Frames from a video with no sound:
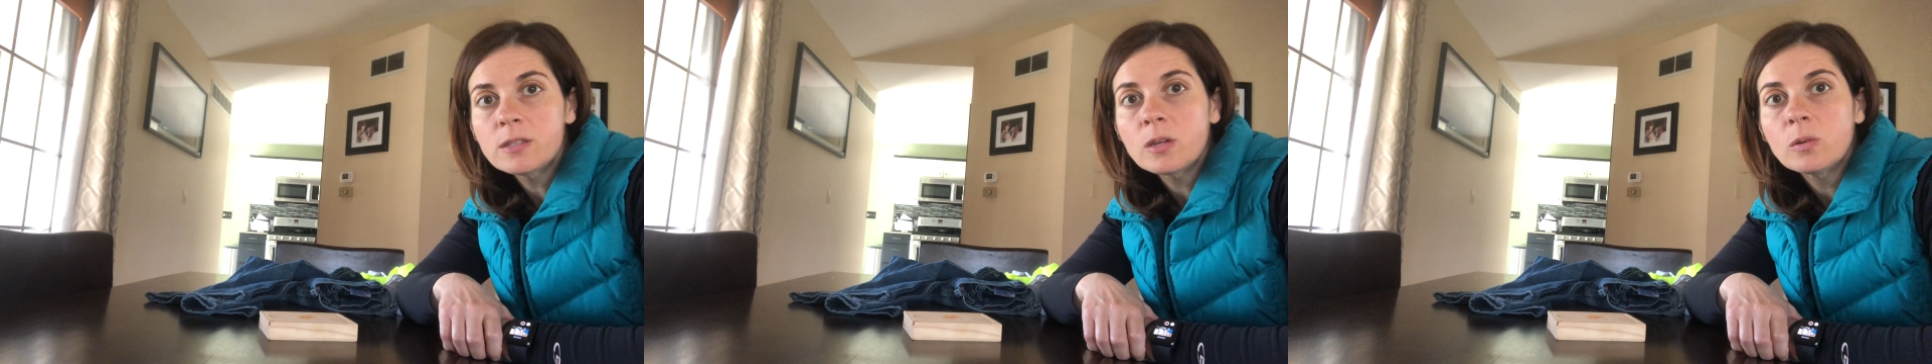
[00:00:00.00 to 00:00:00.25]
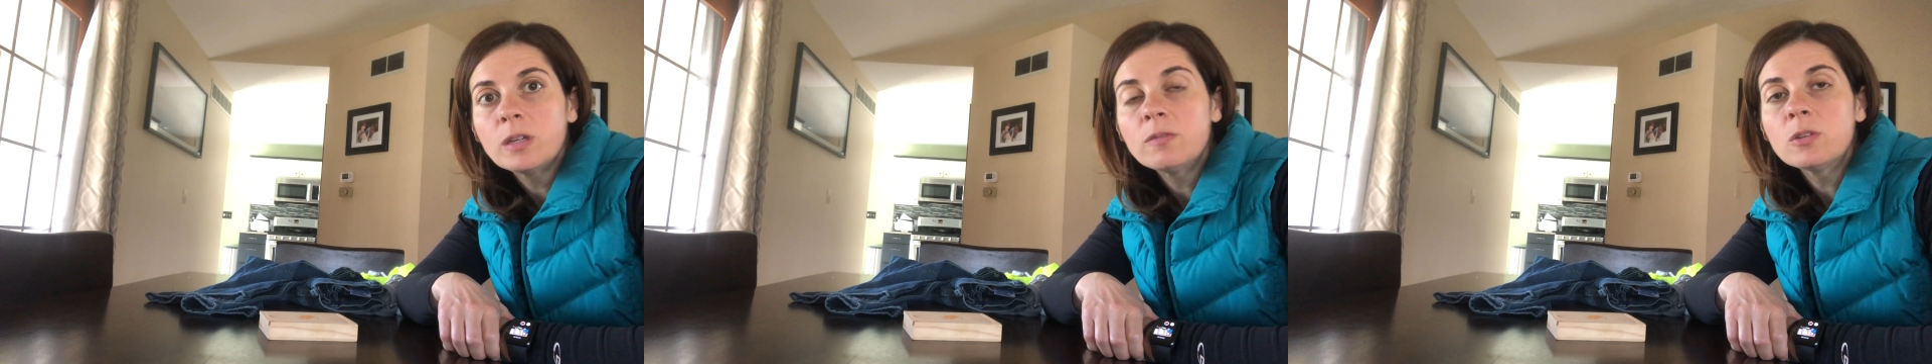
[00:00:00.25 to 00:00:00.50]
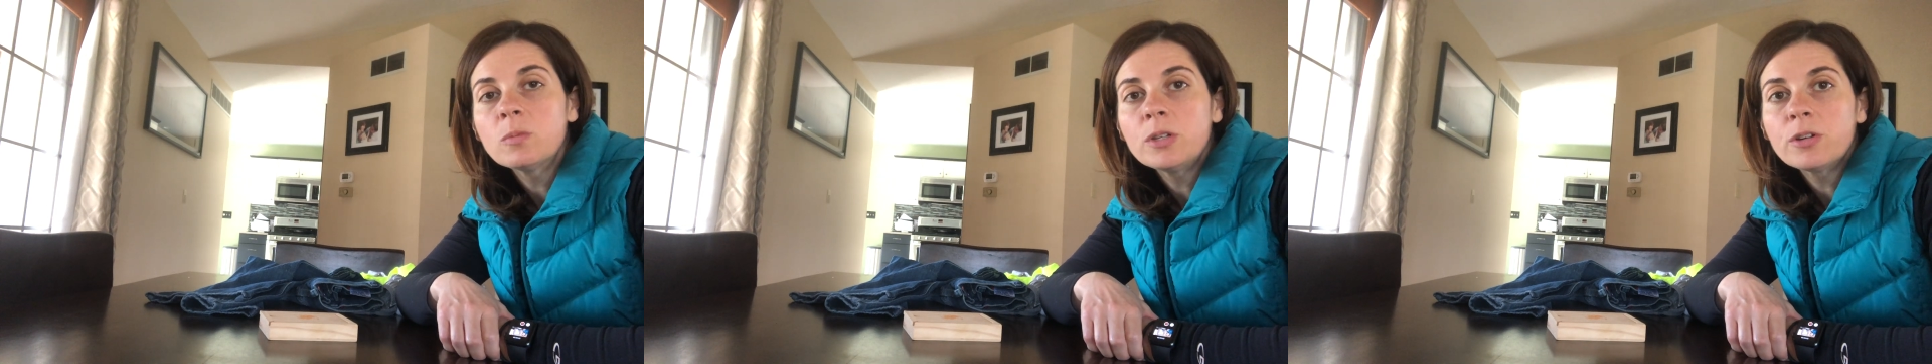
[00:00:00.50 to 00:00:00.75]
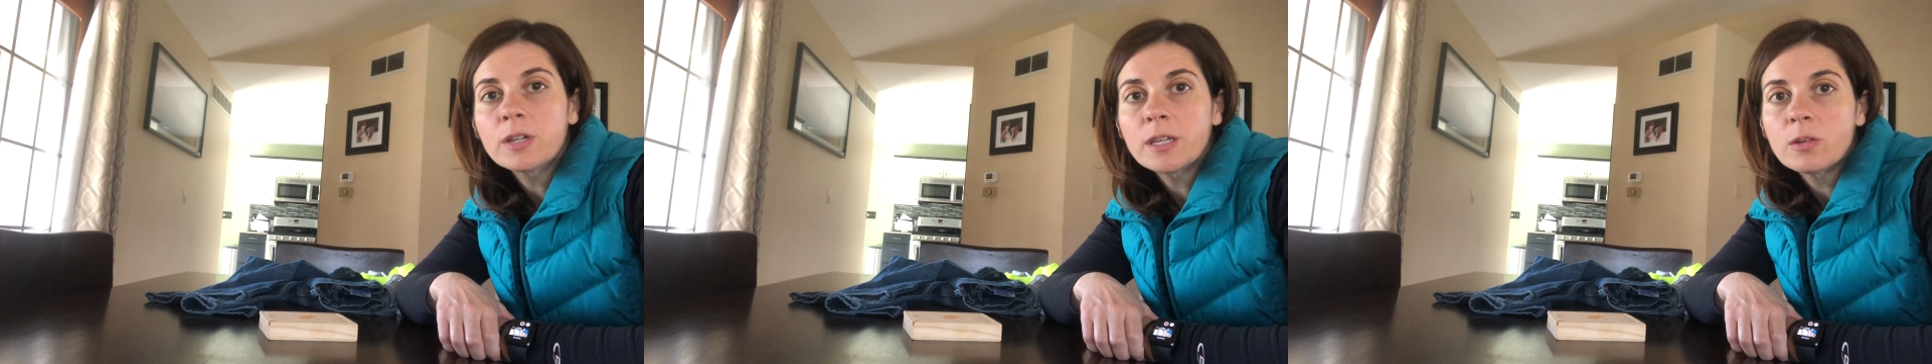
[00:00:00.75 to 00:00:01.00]
So even when
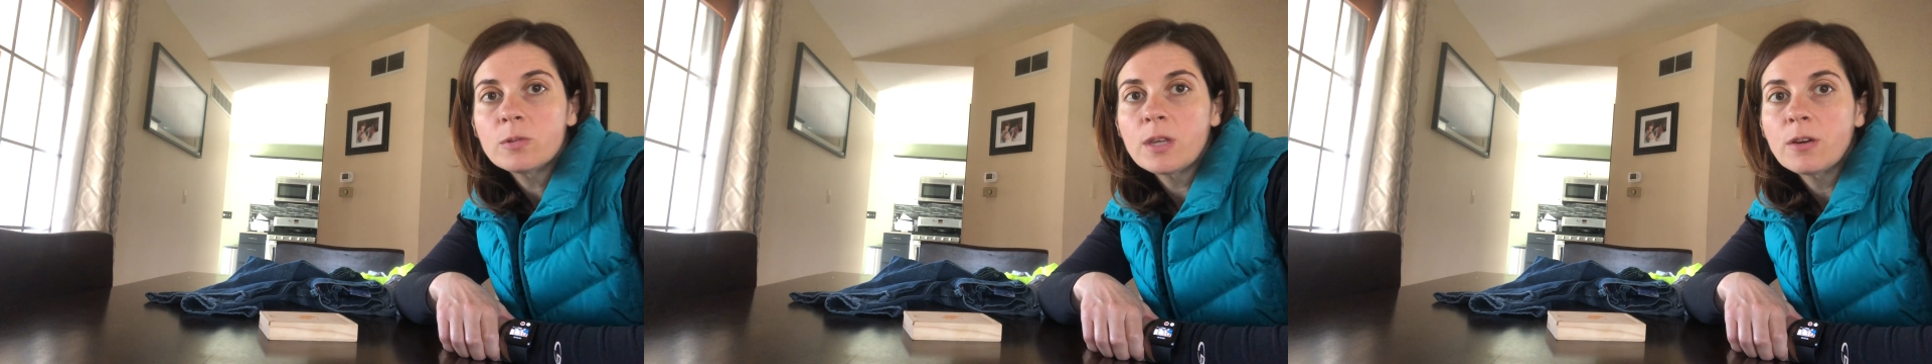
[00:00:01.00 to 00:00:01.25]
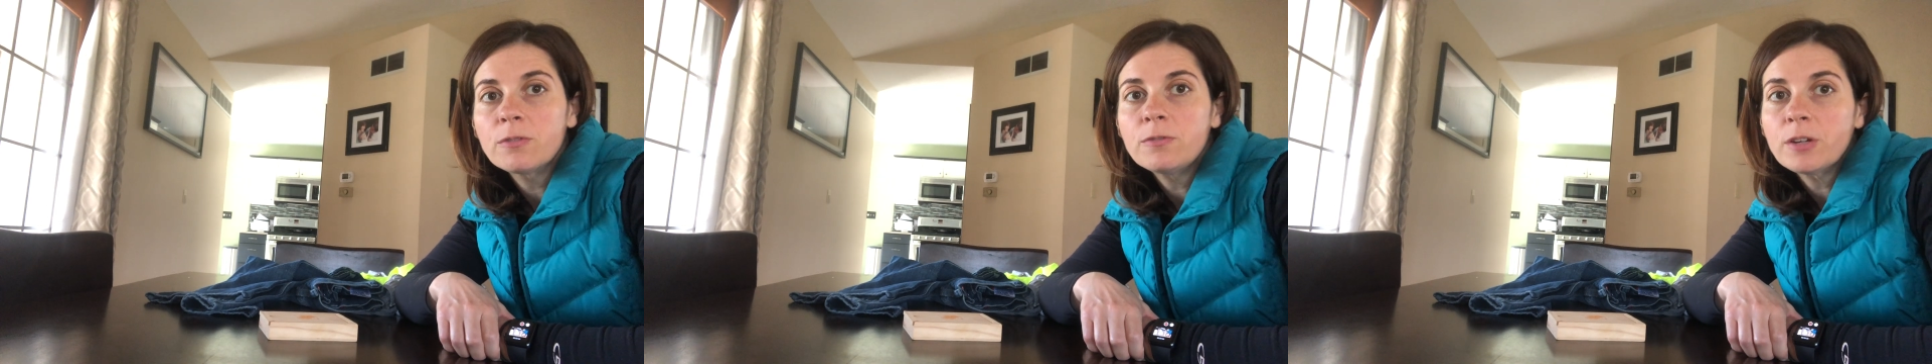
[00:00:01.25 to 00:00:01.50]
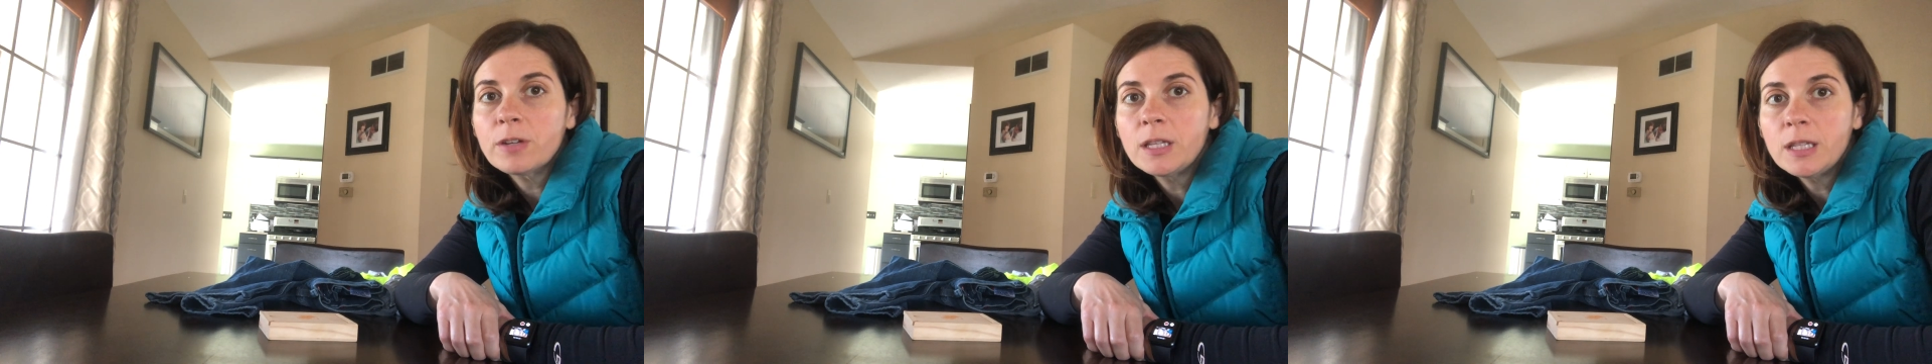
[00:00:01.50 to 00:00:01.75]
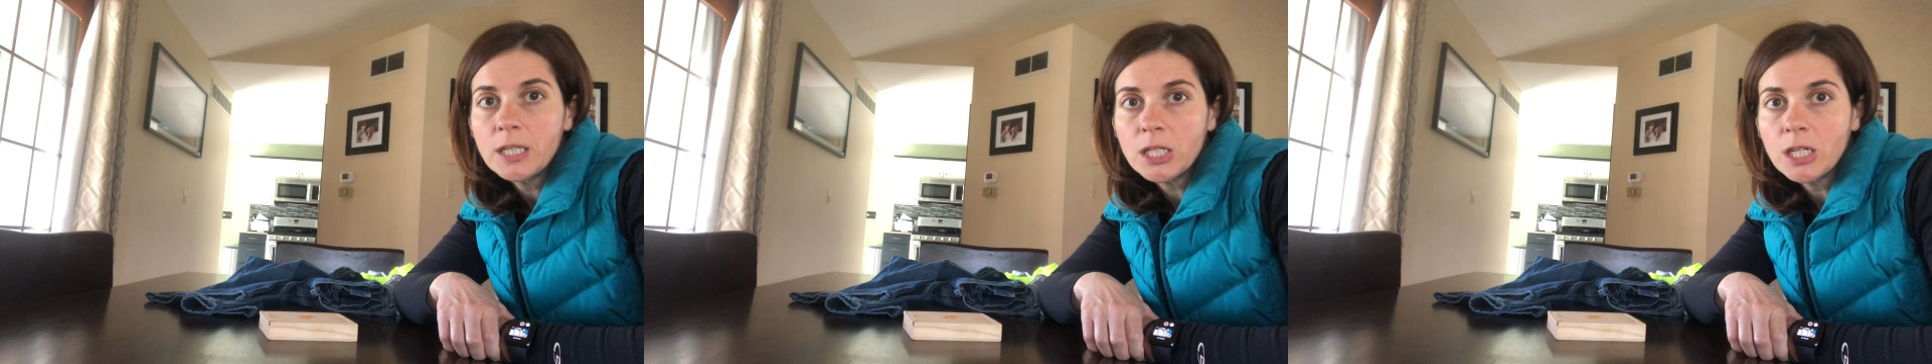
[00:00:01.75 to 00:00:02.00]
your kiddos are very
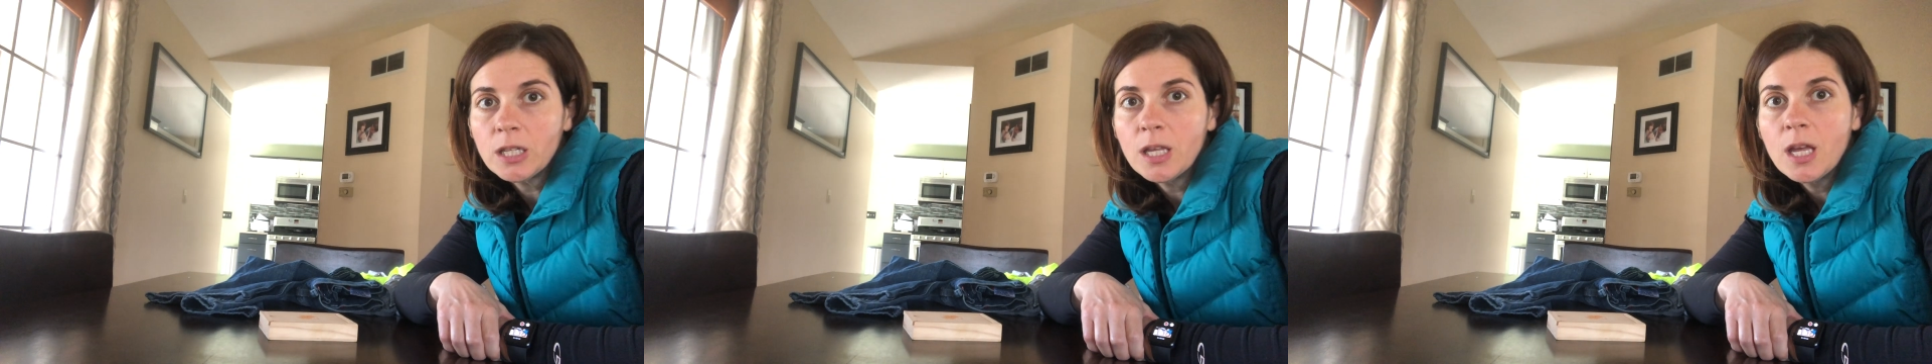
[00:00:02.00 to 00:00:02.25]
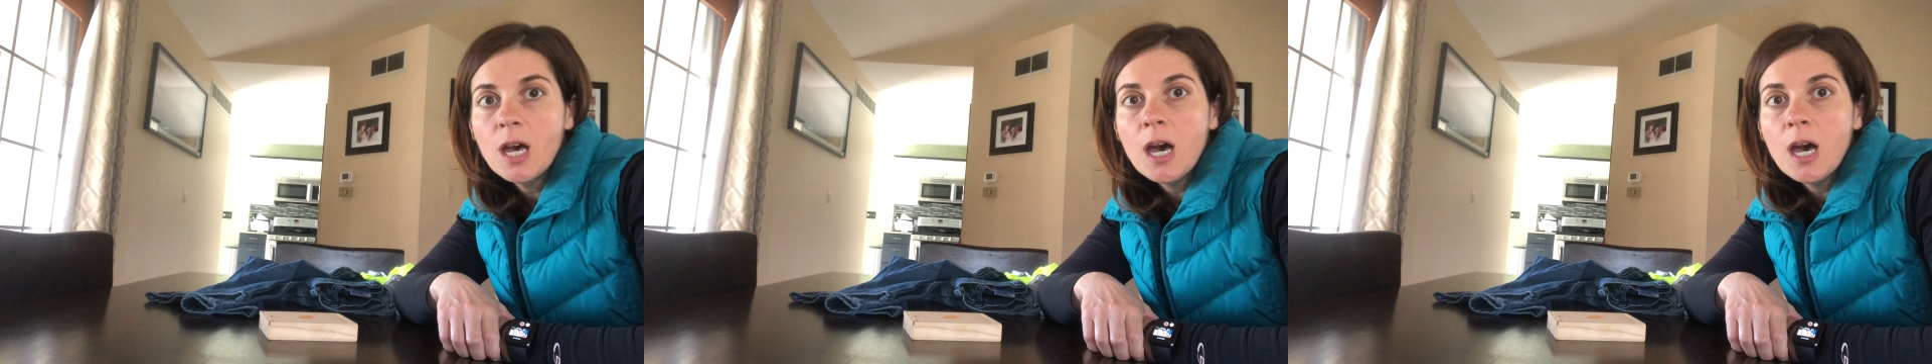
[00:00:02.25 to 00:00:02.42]
little,